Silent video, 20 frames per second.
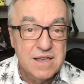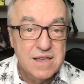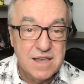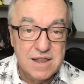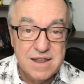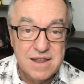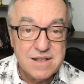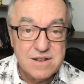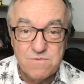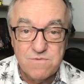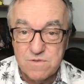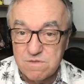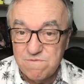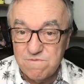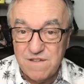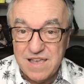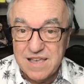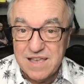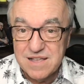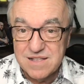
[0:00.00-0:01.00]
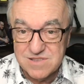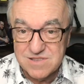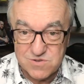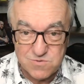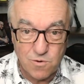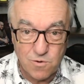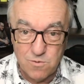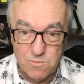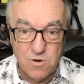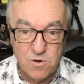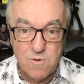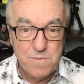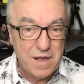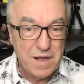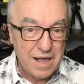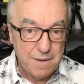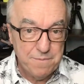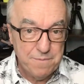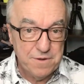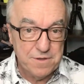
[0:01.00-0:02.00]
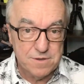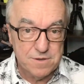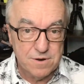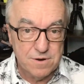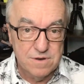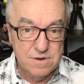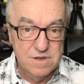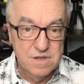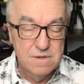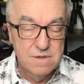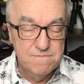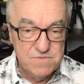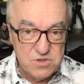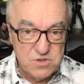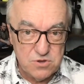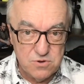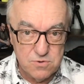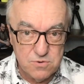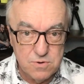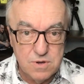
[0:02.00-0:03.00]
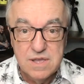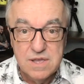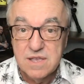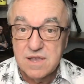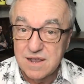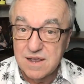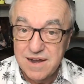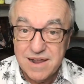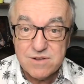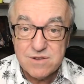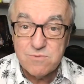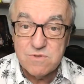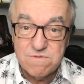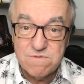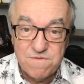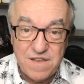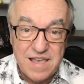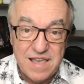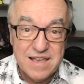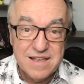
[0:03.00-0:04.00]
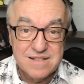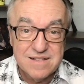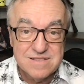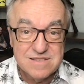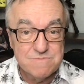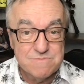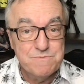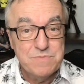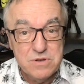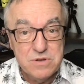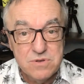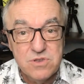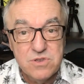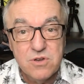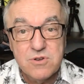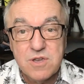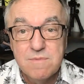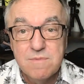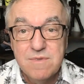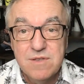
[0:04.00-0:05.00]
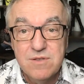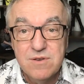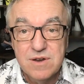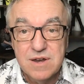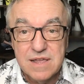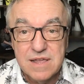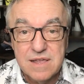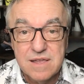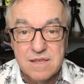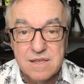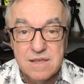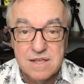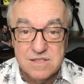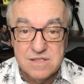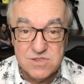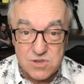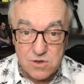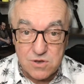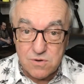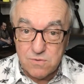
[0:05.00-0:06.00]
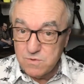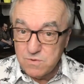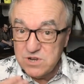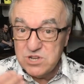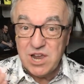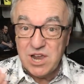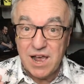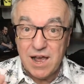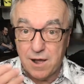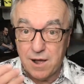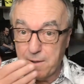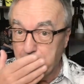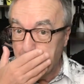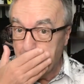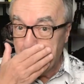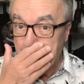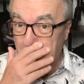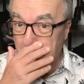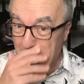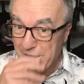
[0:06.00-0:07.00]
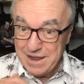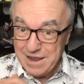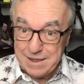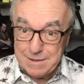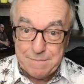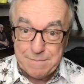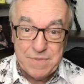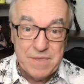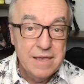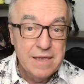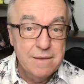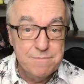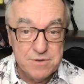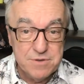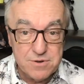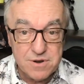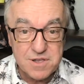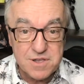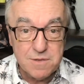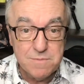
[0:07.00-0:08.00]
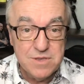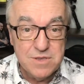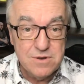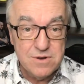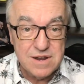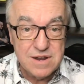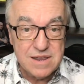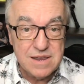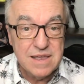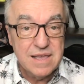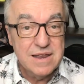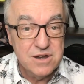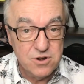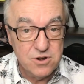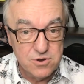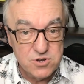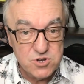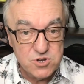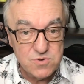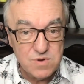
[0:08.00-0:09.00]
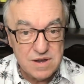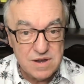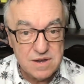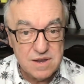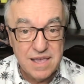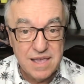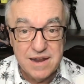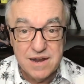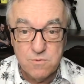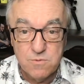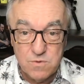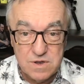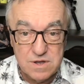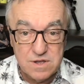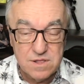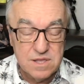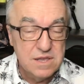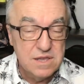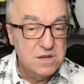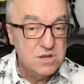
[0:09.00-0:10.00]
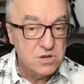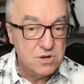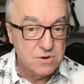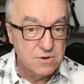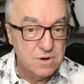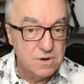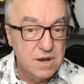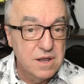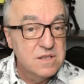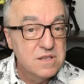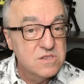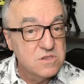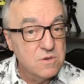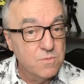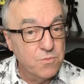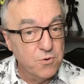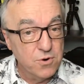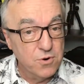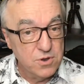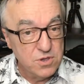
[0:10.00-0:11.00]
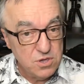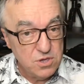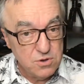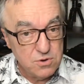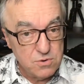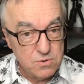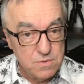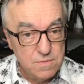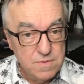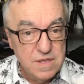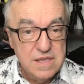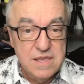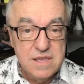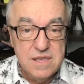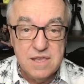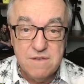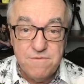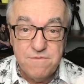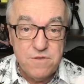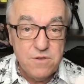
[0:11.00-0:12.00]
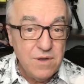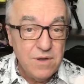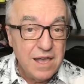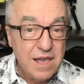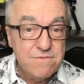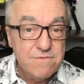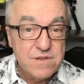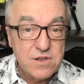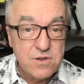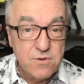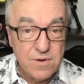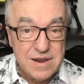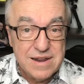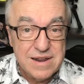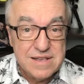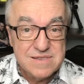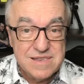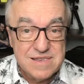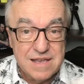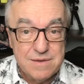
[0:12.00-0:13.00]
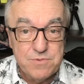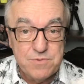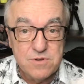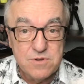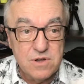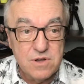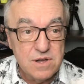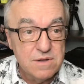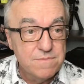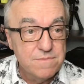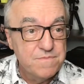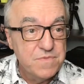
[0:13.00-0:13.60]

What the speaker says: connect with fans, grow more popular, to connect with fans, build your community. And so we shall, right? Build a community and nurture it, and it will, in turn, support you. If you have a great example